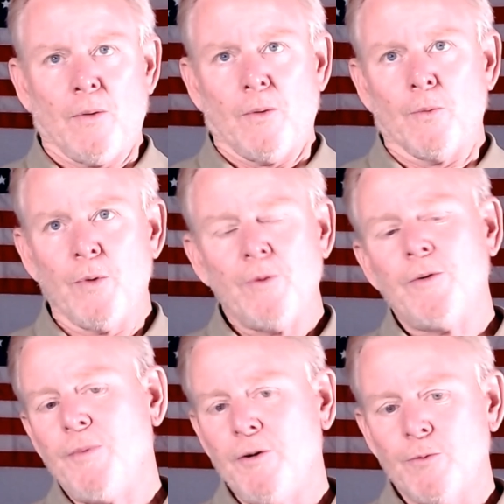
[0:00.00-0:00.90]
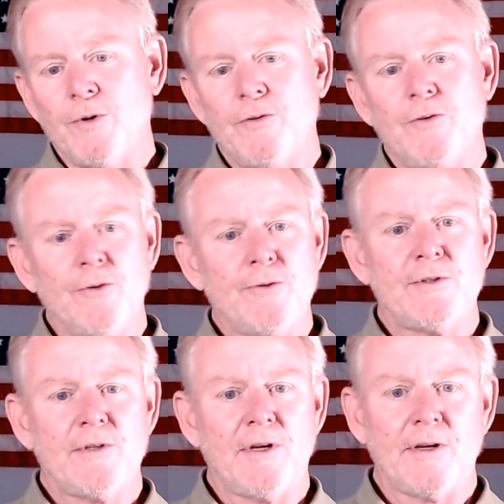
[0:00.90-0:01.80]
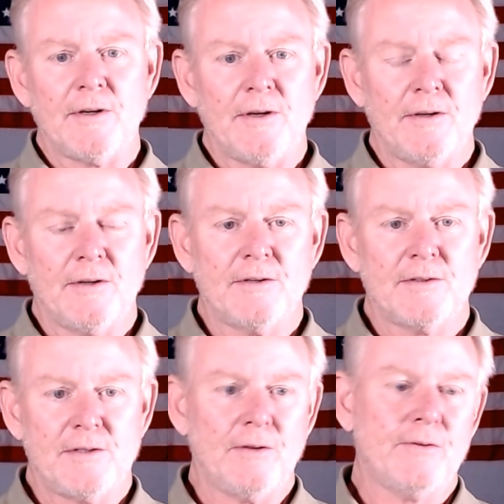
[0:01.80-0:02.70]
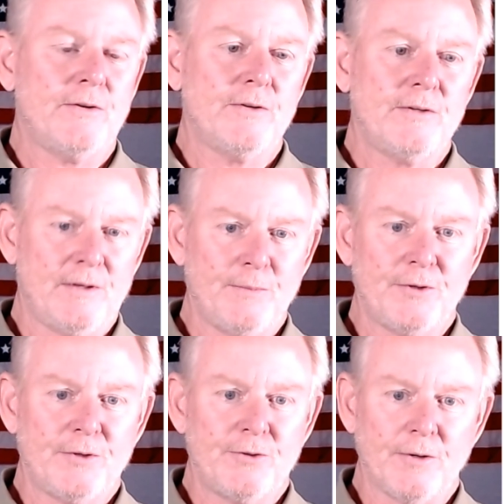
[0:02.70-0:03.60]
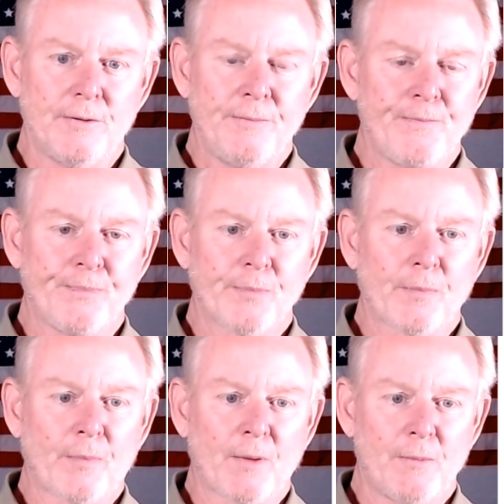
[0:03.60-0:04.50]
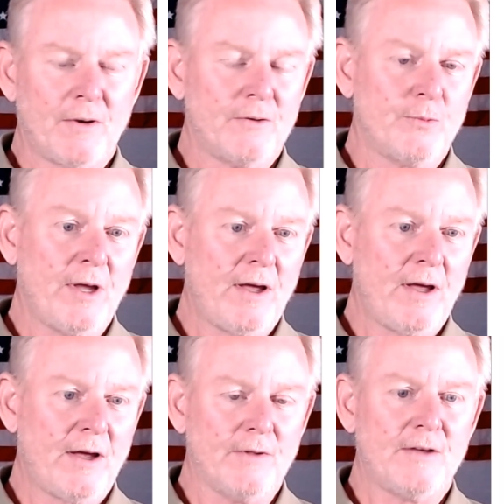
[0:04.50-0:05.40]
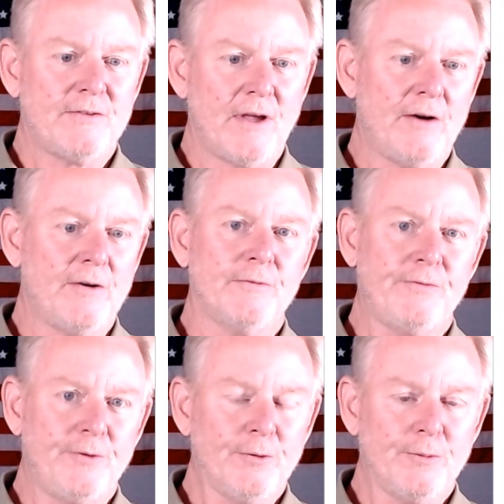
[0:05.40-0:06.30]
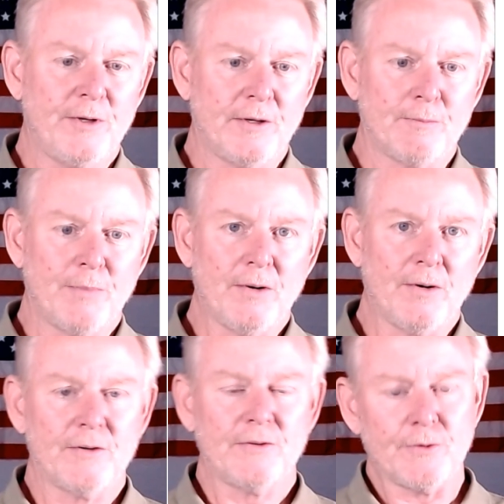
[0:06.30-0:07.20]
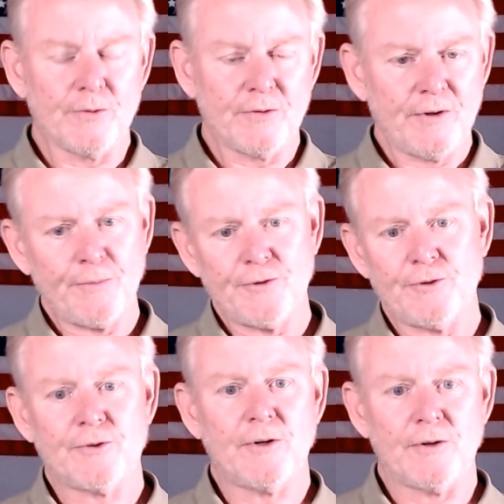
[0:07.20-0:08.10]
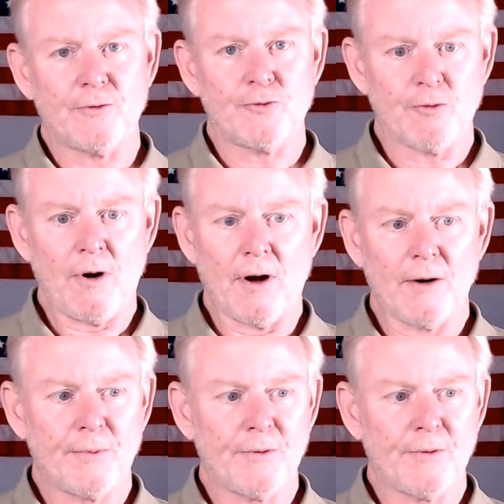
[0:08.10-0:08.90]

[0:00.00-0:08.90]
we would be reducing cylinder temperature because we have less air and fuel being burned, so temperature is going to drop,